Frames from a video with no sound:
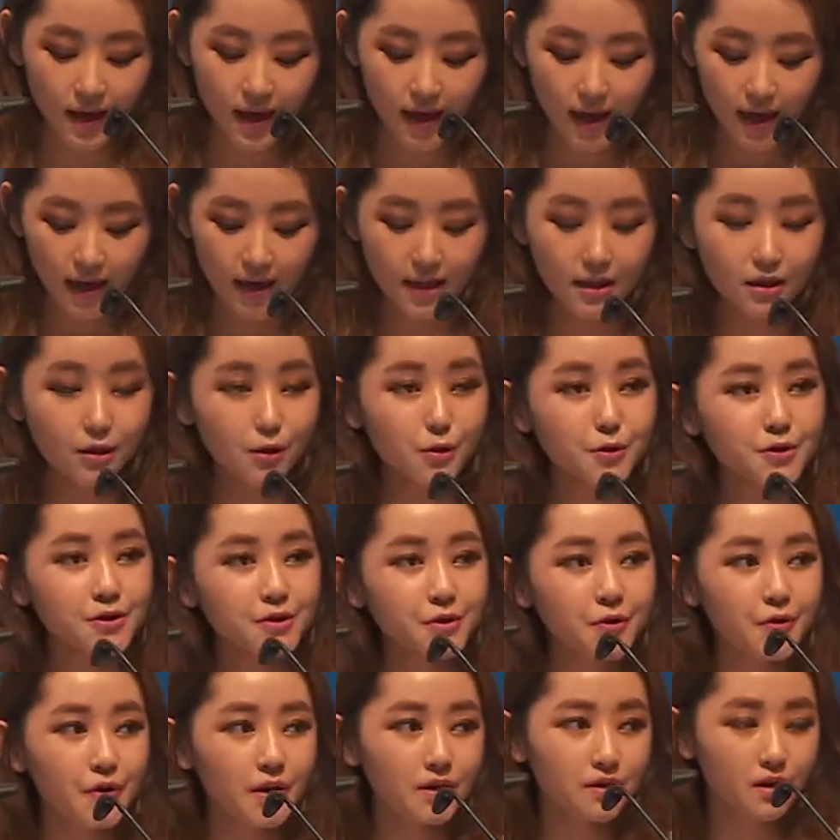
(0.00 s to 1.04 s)
In North
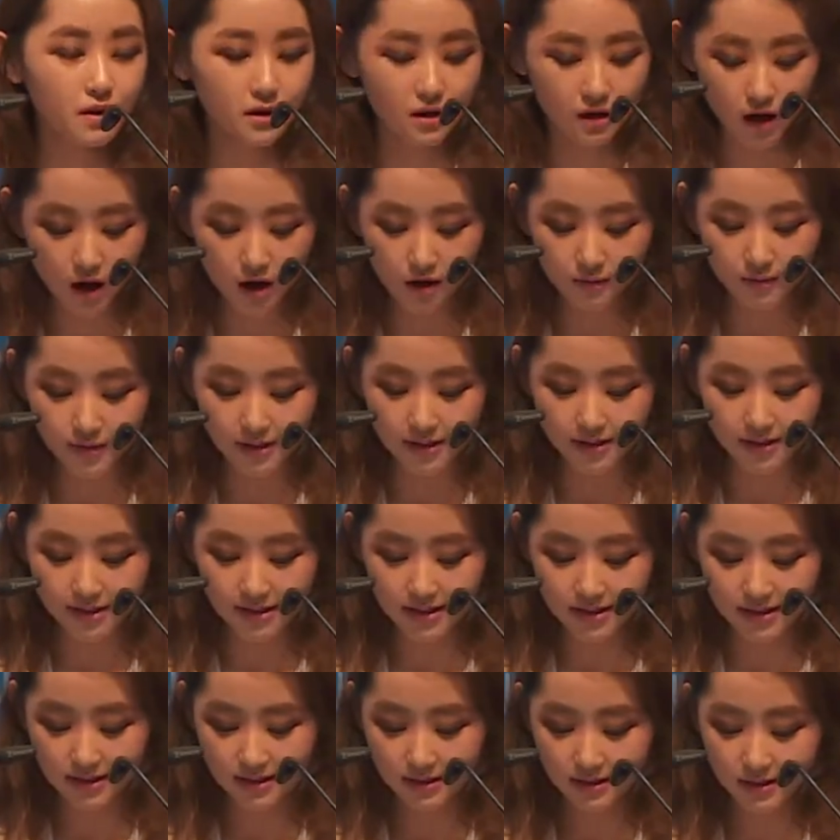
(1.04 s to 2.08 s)
Korea, the government
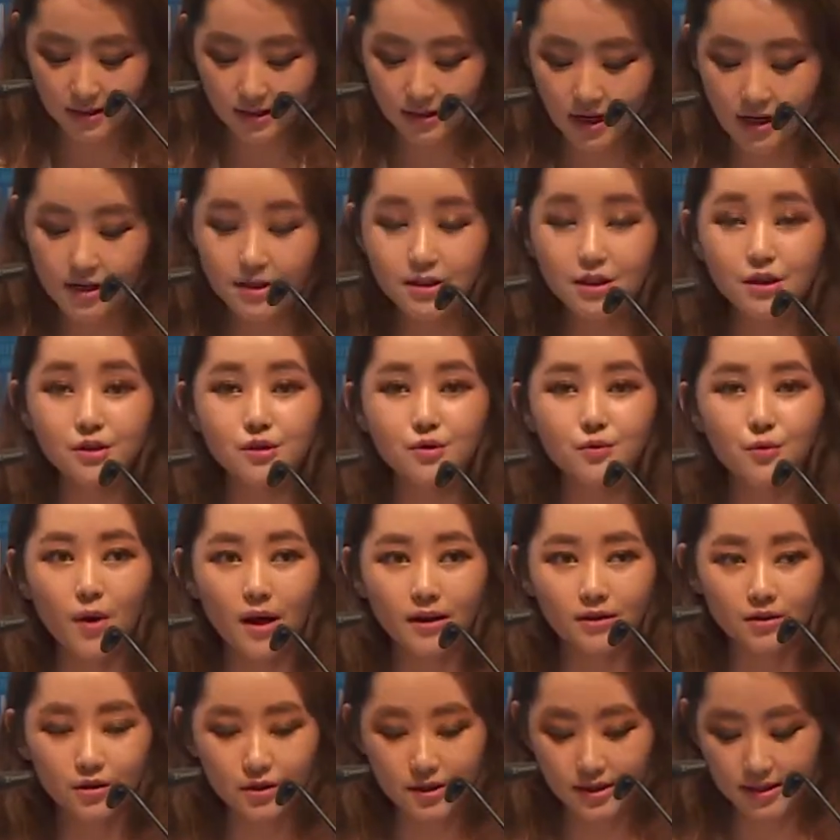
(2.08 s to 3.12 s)
tells us what
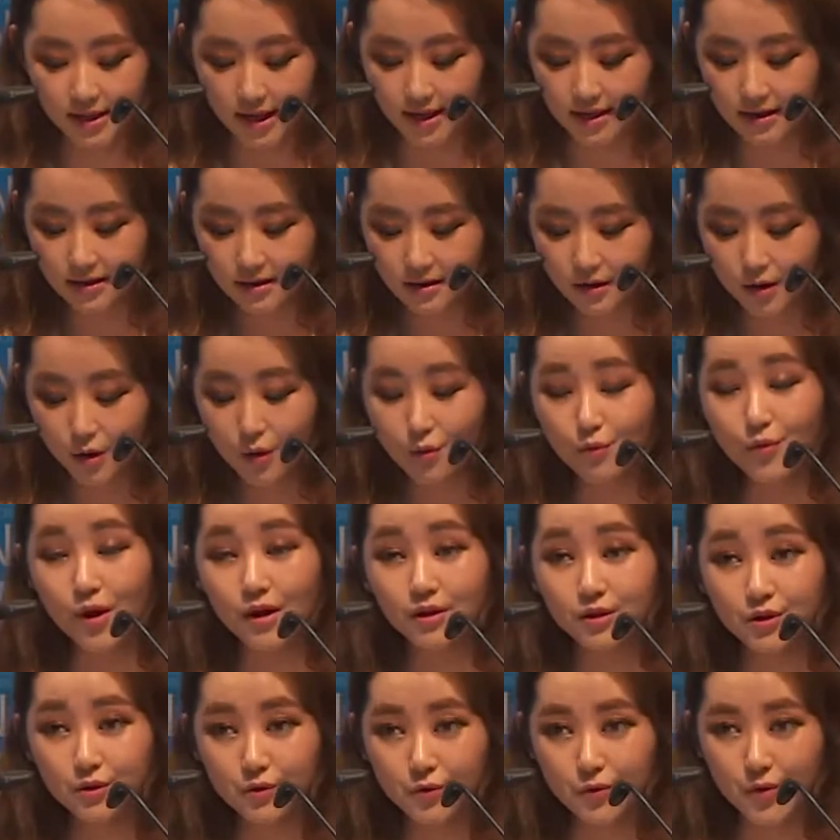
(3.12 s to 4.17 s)
to say, what
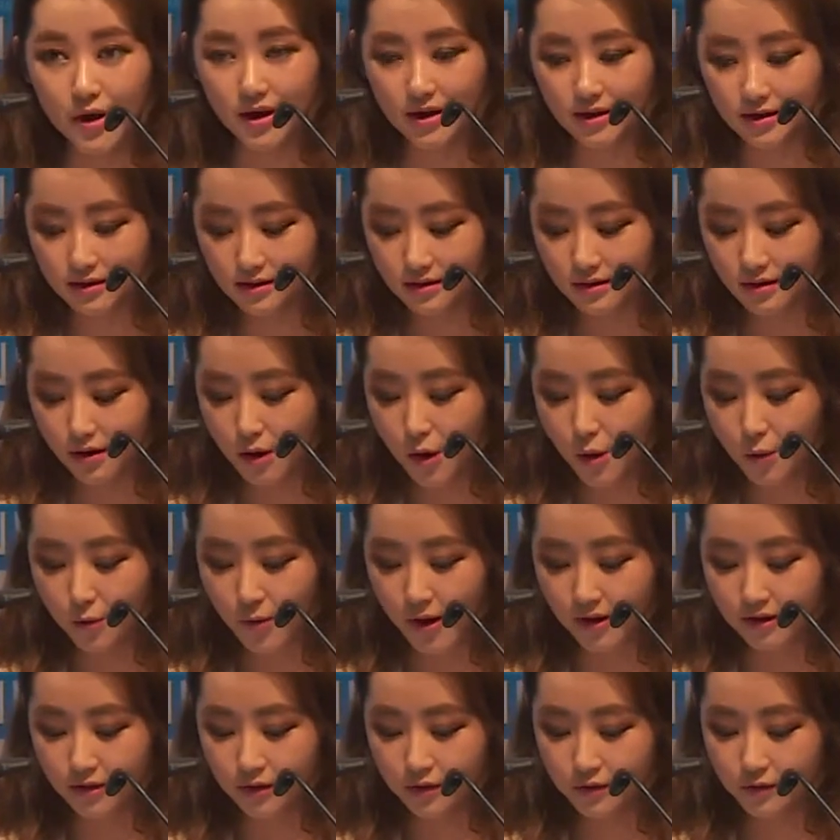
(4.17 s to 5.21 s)
to wear,
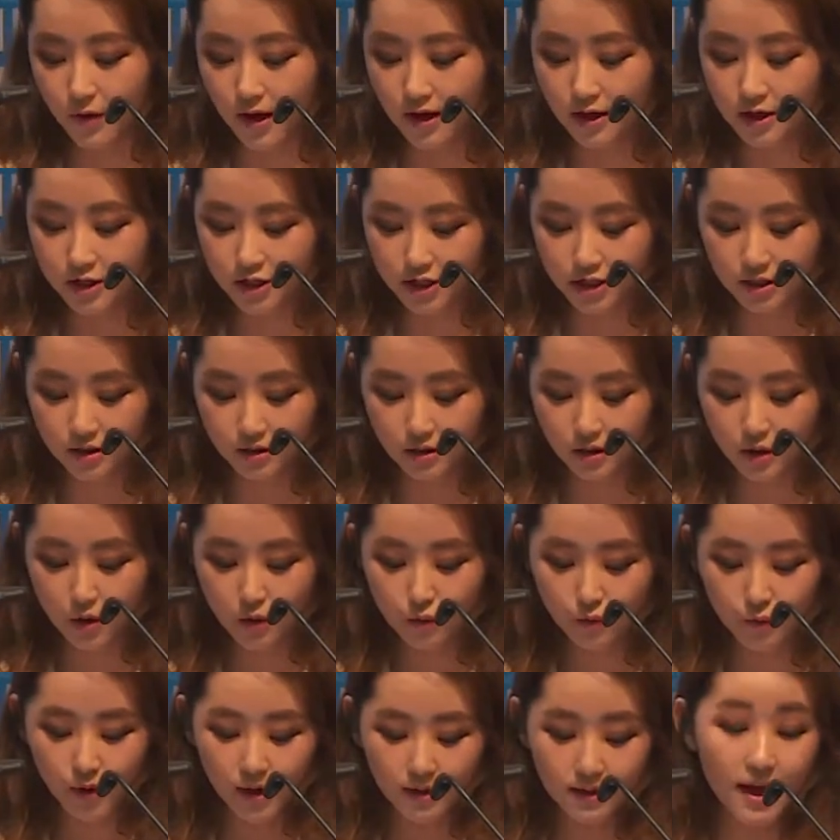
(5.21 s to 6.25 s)
what to watch,
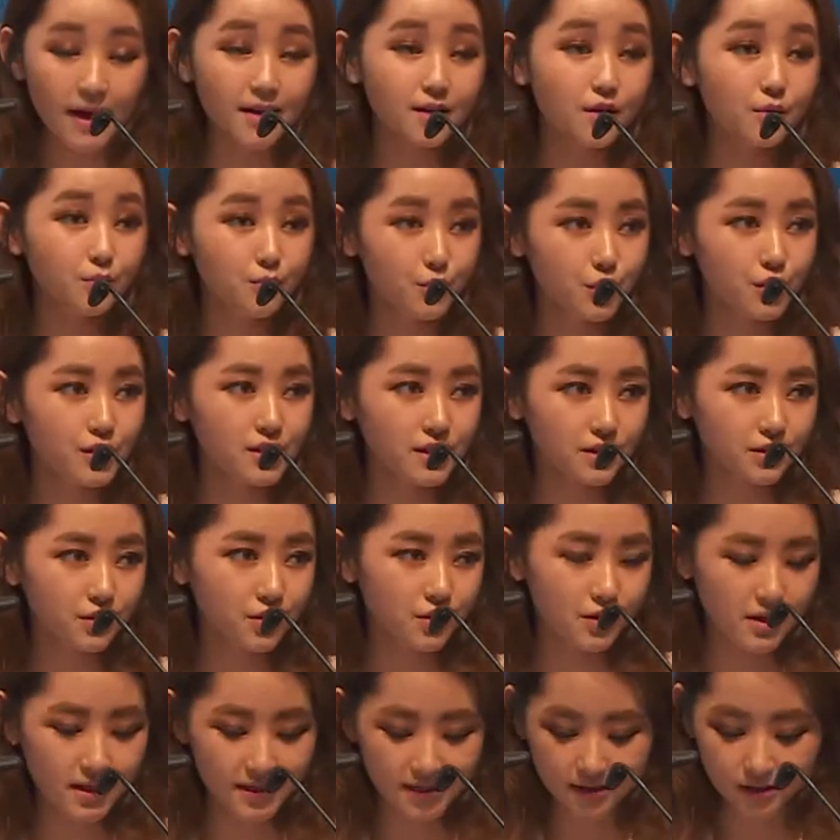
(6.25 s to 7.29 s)
what kind of music to
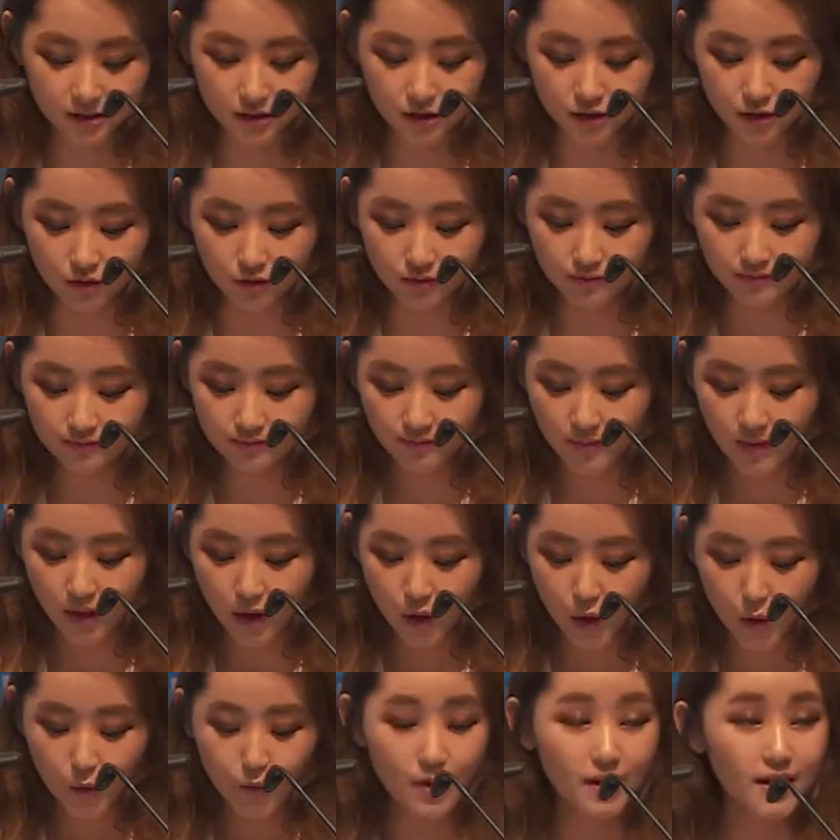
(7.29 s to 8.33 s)
listen to.
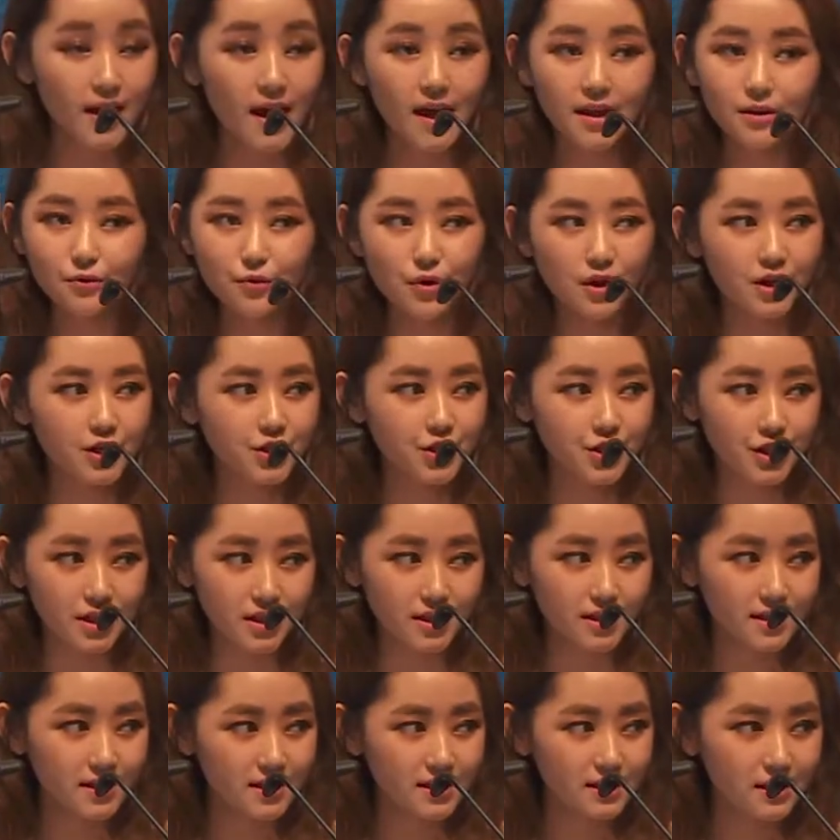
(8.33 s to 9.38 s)
We can wear
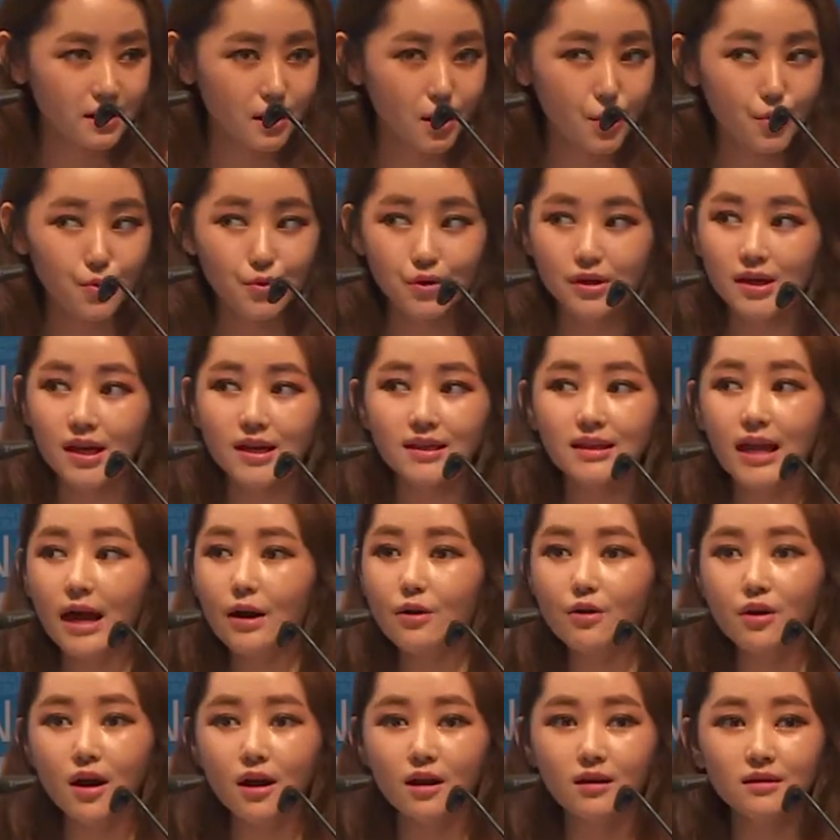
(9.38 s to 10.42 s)
jeans, we can
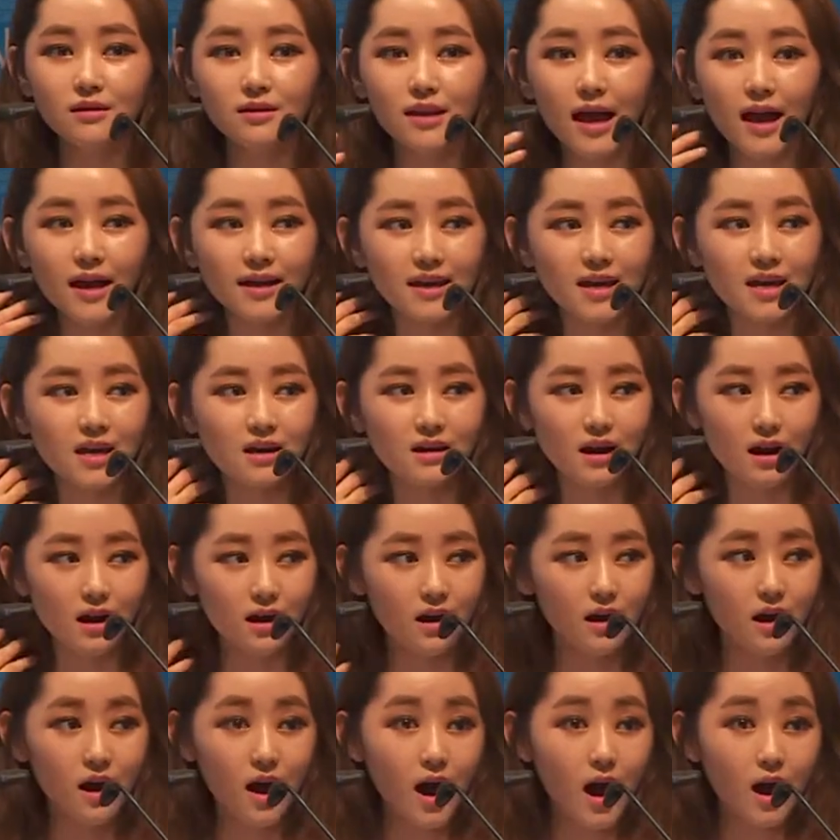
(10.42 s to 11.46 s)
dye, hair,
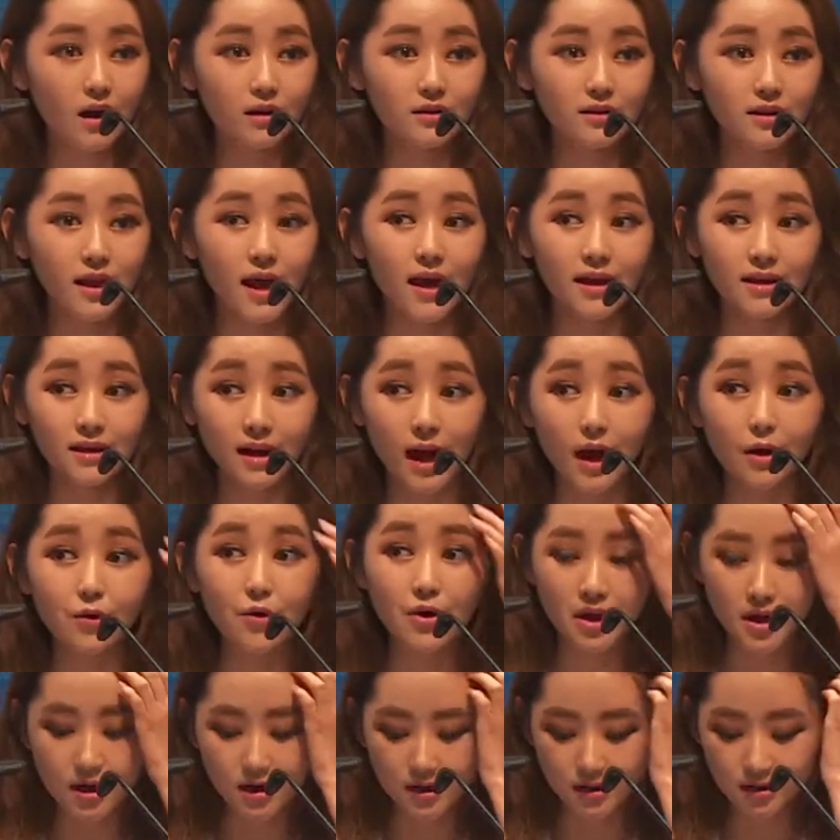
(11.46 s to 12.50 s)
dyeing our
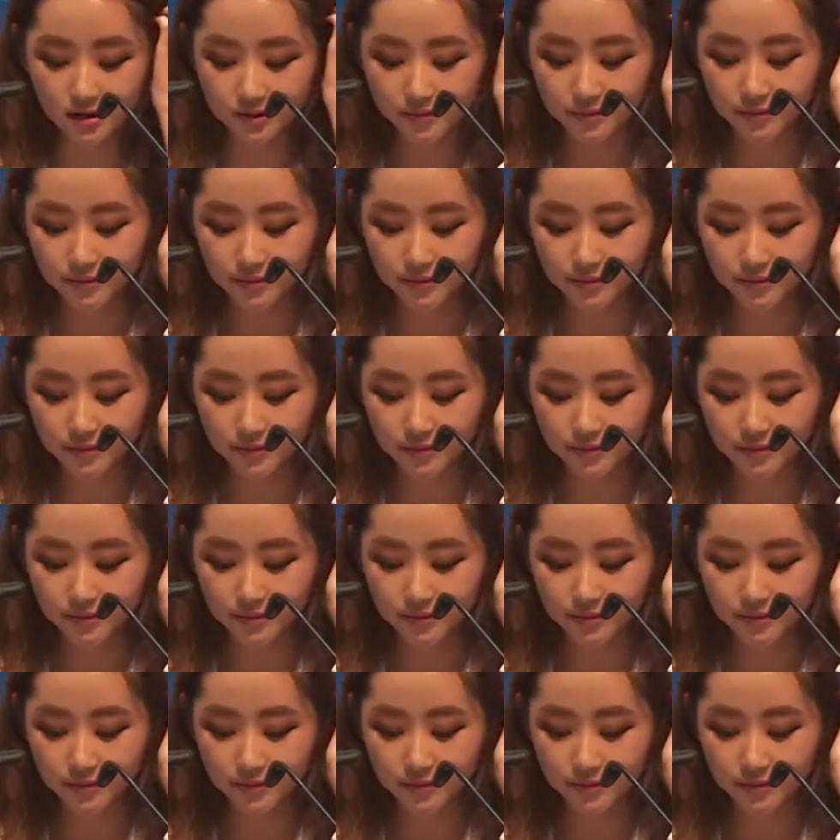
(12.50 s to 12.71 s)
hair,